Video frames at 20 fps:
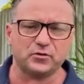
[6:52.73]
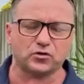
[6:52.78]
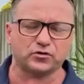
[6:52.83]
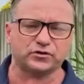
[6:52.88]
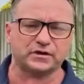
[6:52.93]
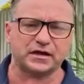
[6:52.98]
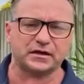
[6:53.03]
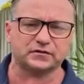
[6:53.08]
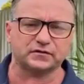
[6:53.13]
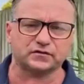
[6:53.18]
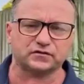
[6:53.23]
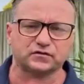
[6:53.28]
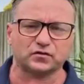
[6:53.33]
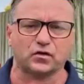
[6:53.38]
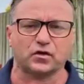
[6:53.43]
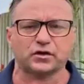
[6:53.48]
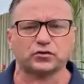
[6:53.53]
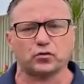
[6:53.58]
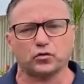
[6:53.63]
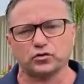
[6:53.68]
on the
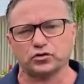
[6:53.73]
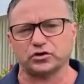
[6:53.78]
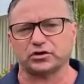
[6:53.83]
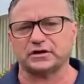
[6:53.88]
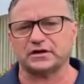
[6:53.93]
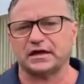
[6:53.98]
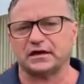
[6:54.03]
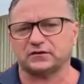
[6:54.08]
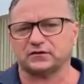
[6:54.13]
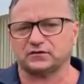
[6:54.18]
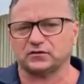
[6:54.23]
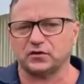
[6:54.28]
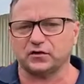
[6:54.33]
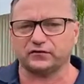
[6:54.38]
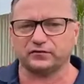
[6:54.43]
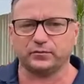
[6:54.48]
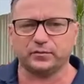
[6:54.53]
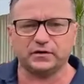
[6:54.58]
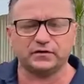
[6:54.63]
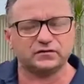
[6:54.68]
underside, or you can get
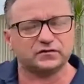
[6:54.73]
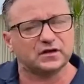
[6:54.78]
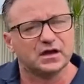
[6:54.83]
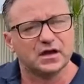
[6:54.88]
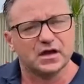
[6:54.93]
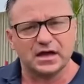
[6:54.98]
surf mist.